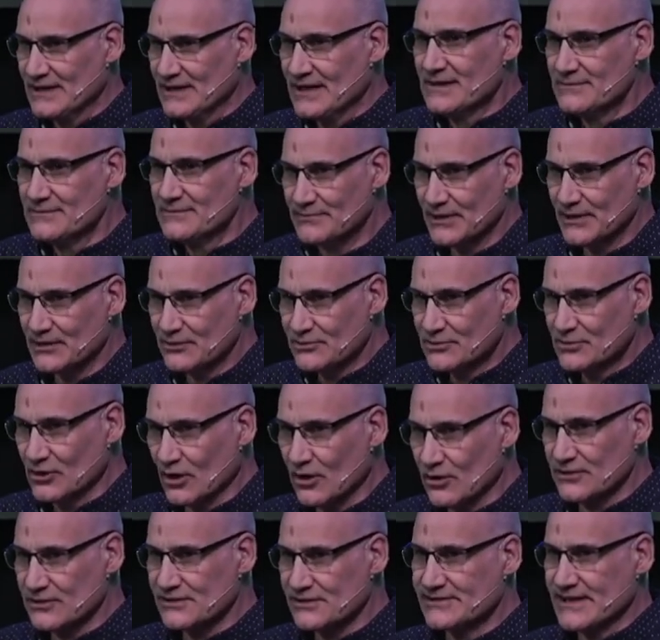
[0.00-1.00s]
but
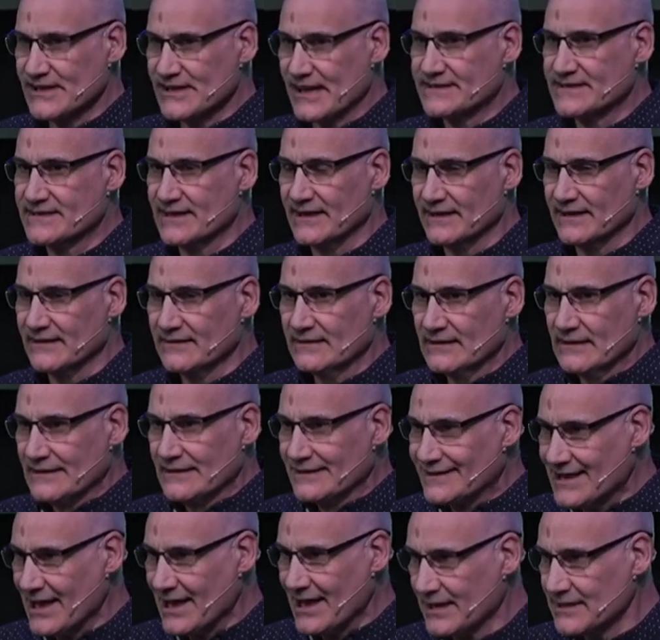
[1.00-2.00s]
goal setting
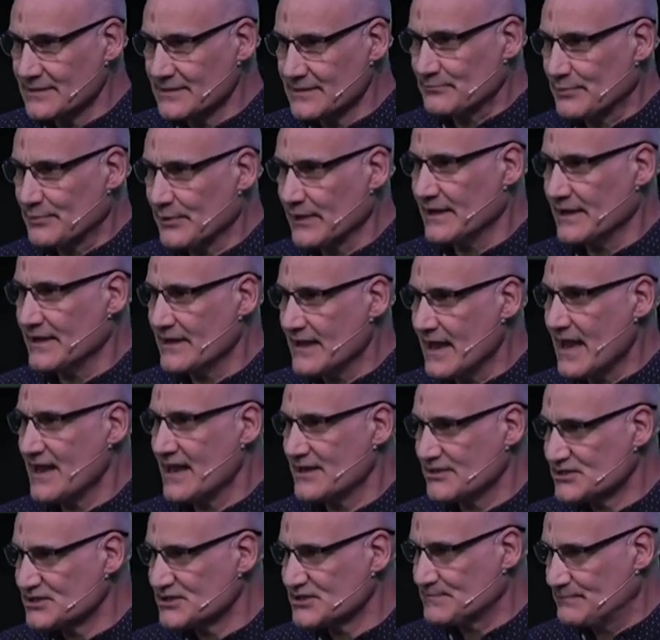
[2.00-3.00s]
can be a
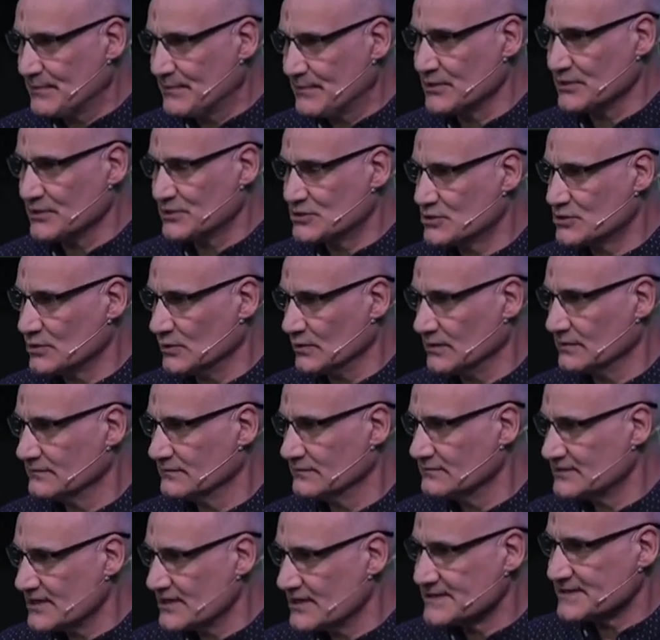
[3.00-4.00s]
spiritual
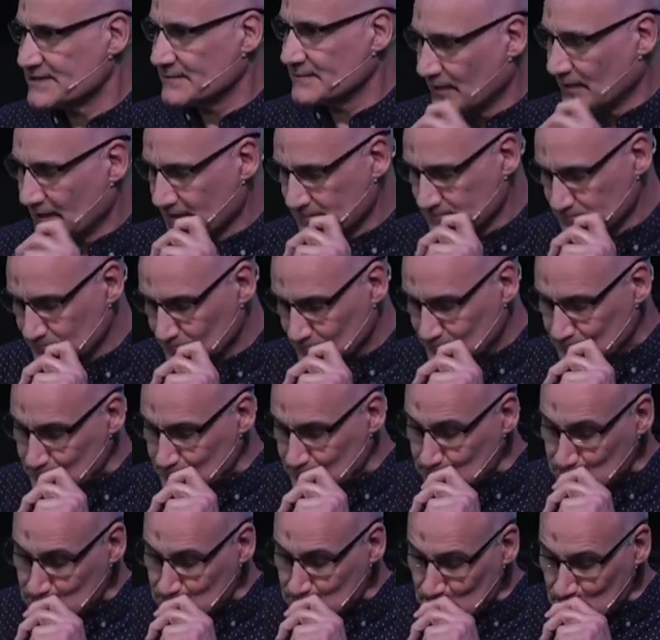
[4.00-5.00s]
discipline.
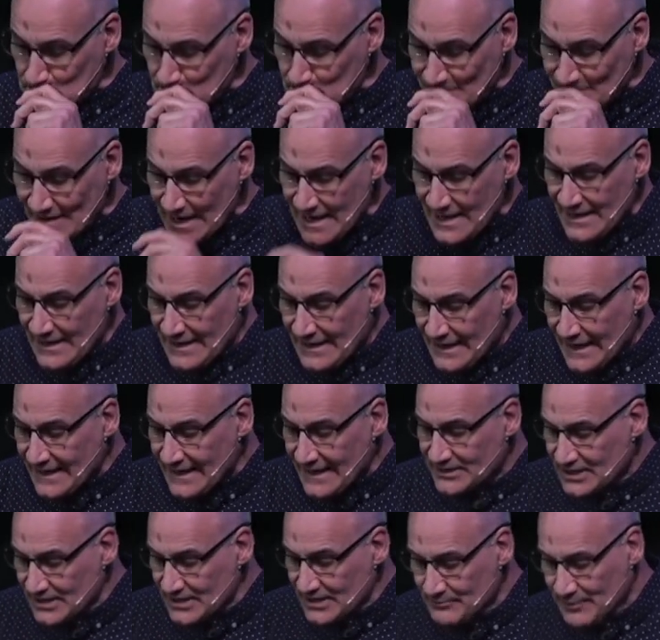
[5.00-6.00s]
It
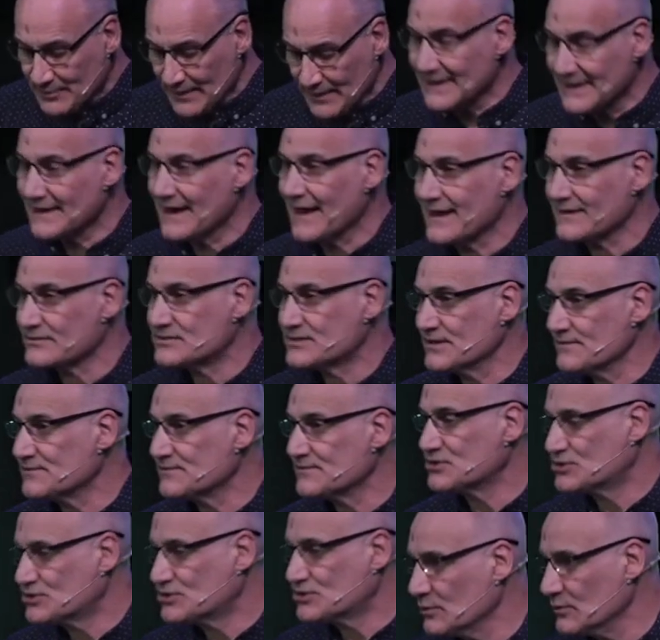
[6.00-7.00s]
can be an act of
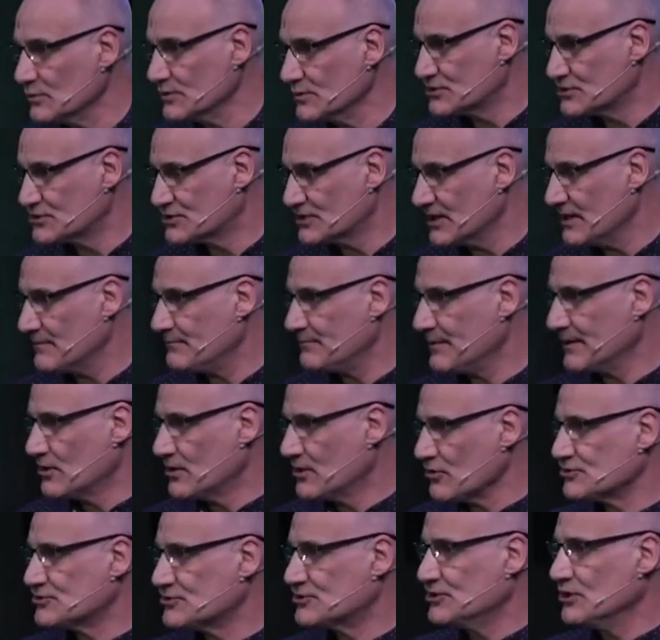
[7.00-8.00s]
stewardship
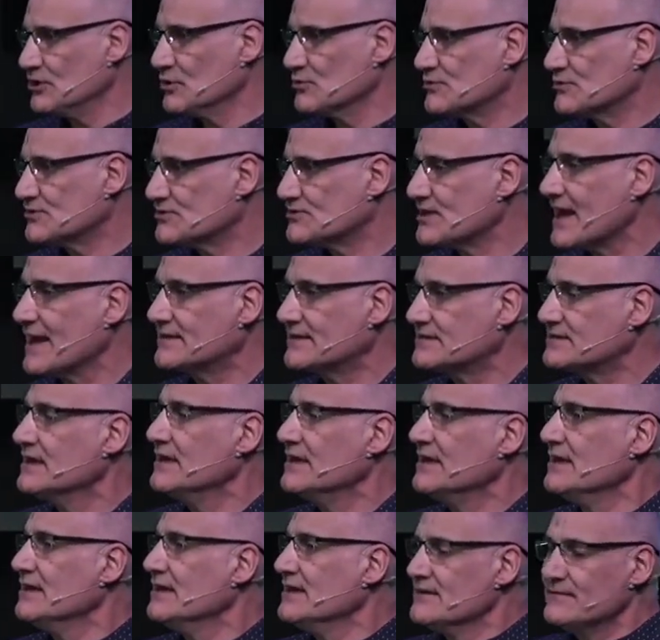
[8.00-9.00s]
because you set
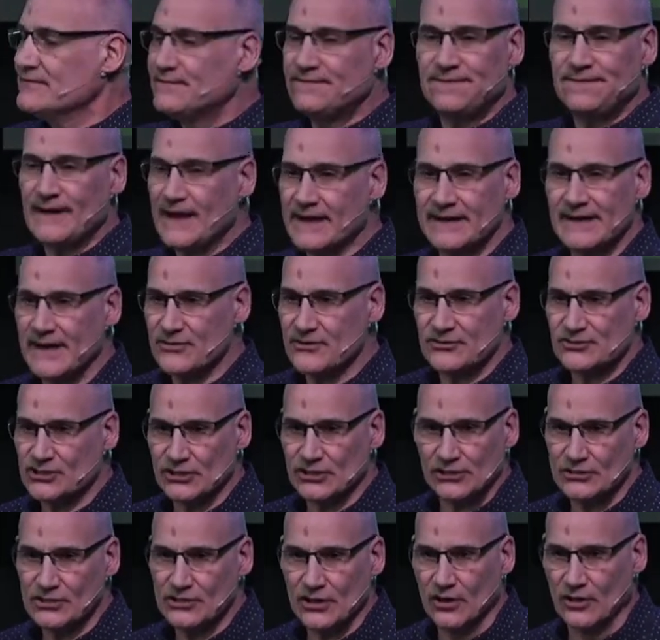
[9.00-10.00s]
financial
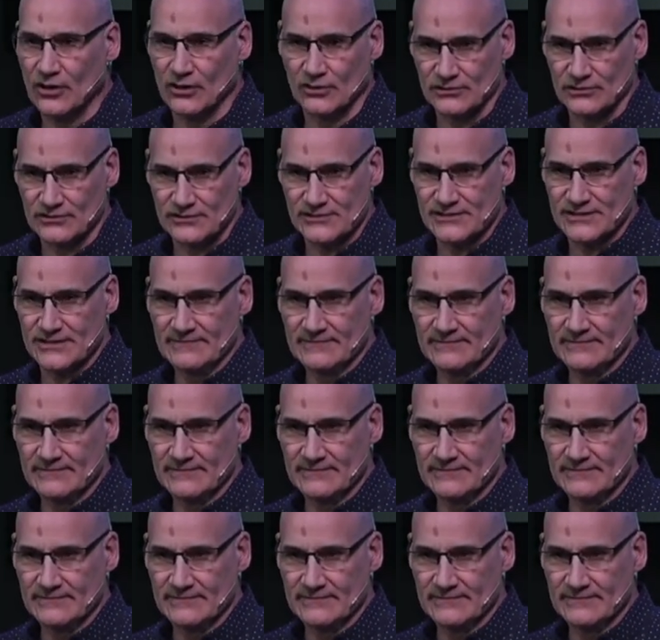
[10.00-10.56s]
goals